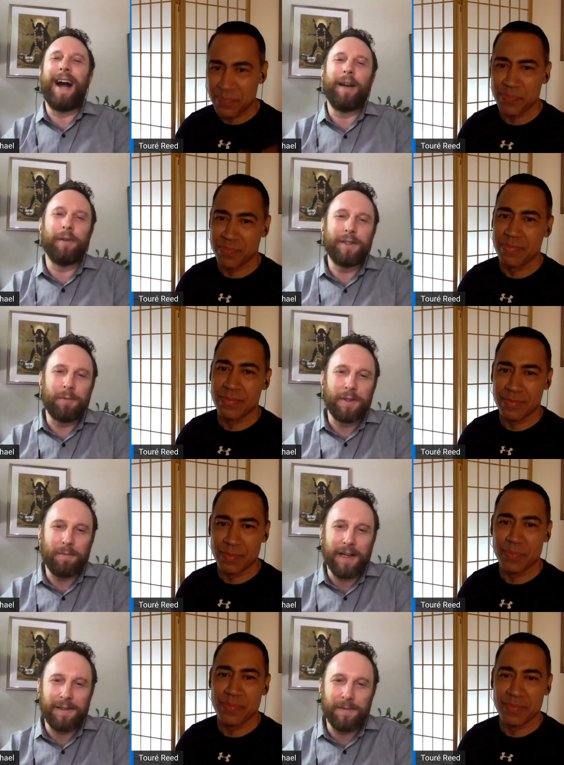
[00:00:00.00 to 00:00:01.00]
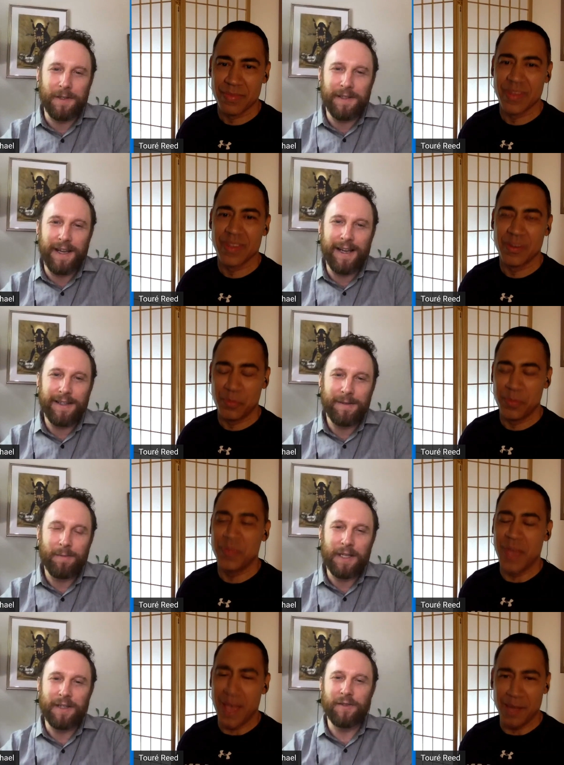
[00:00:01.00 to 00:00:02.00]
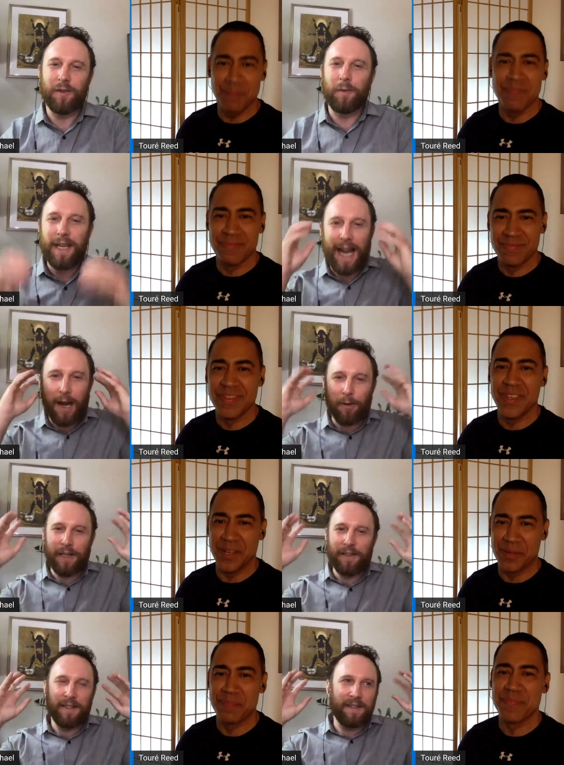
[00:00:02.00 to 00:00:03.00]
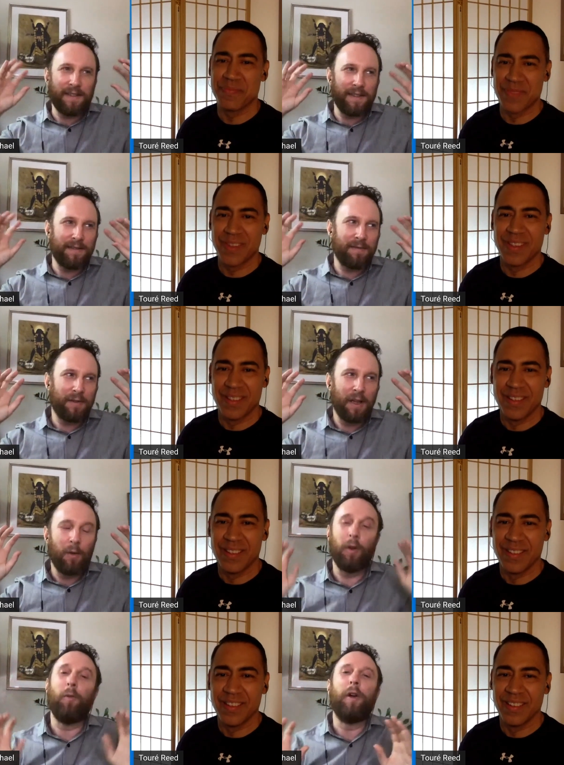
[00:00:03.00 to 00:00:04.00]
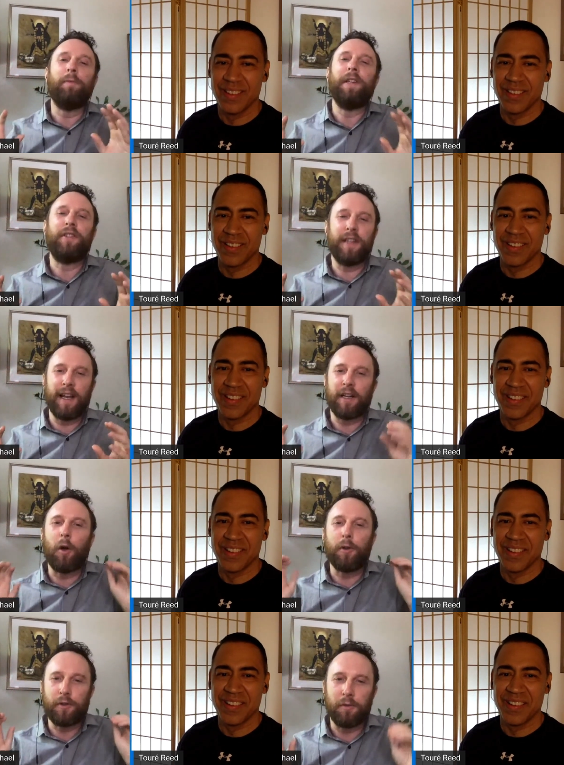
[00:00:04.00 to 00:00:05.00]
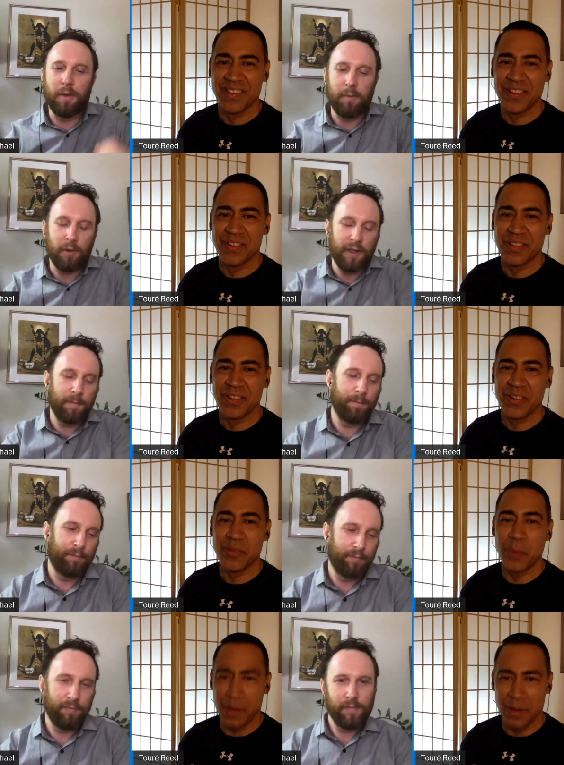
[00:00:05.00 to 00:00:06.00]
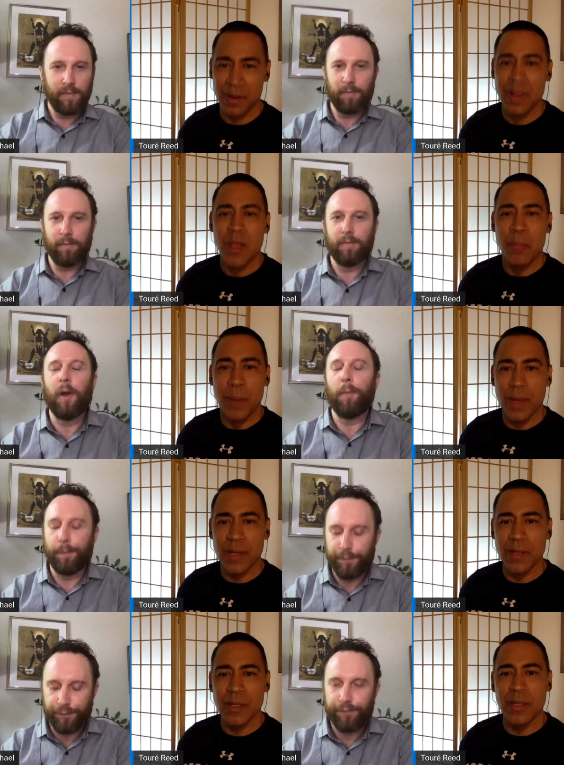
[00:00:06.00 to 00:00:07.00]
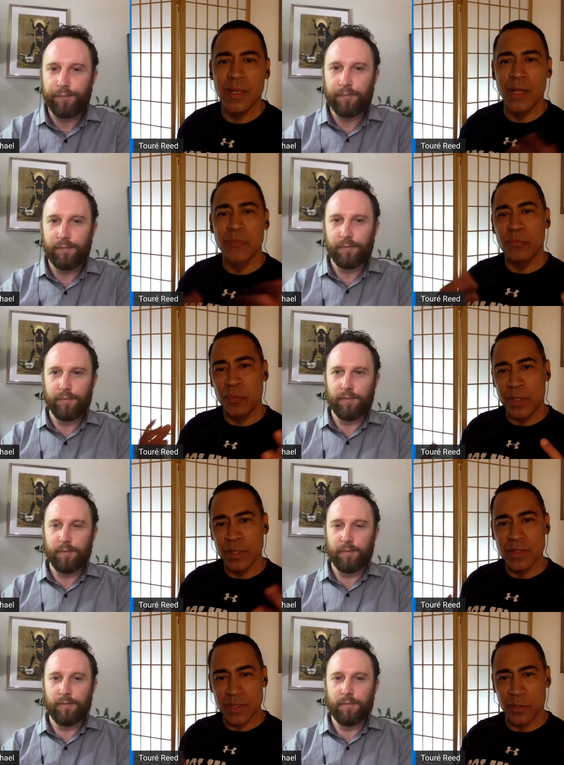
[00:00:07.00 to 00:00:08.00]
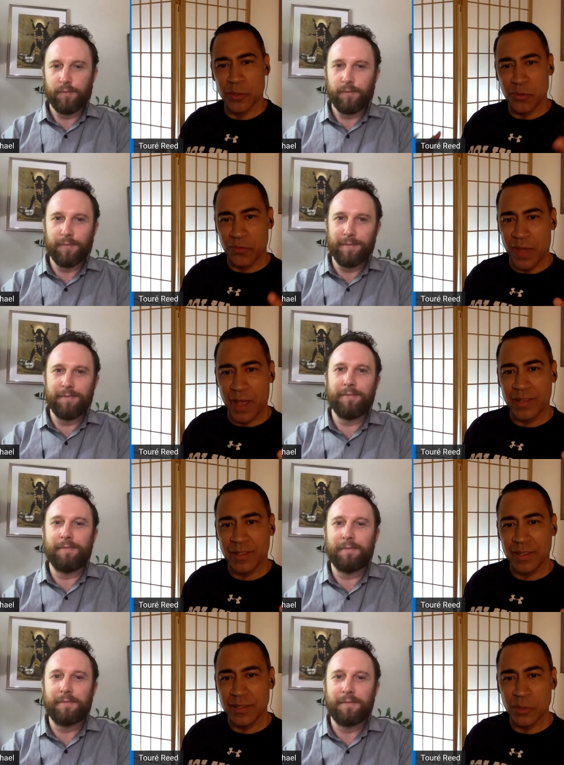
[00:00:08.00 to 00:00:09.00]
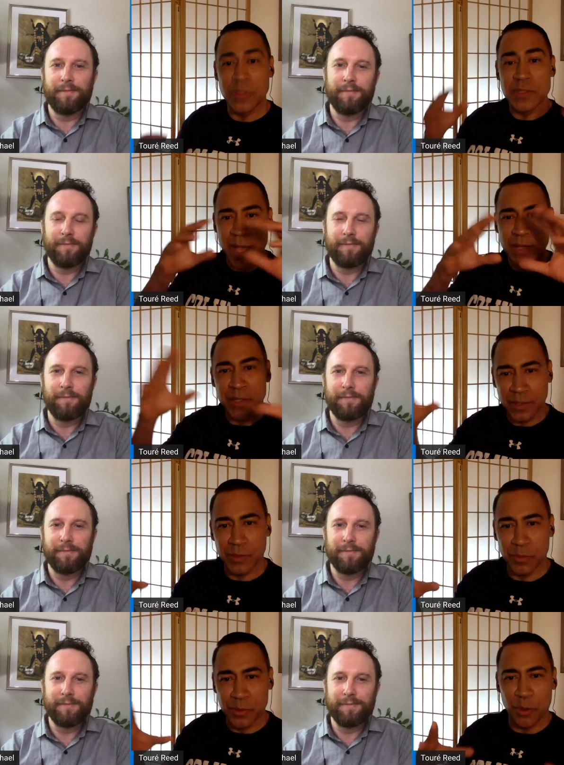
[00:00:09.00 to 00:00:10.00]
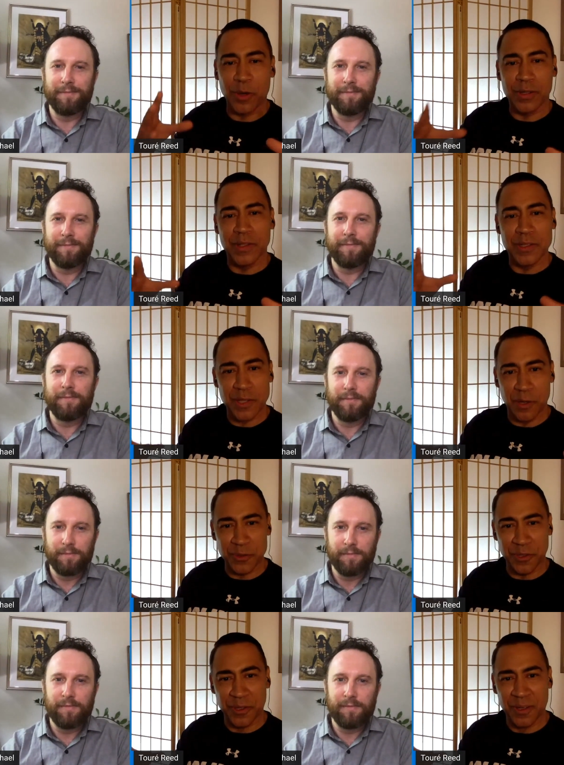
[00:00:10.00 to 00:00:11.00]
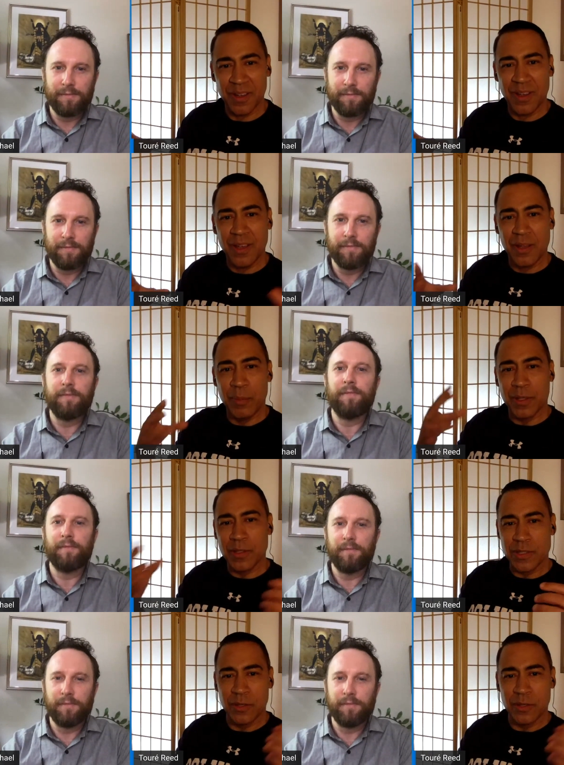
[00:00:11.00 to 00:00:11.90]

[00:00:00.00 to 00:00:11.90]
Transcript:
Speaker 1: is the Irish perspective on that? That married, well, it wouldn't be genetic, cultural memory,
Speaker 2: right? But if we consider the fact, so it's technically, rhetorically, it's culture, but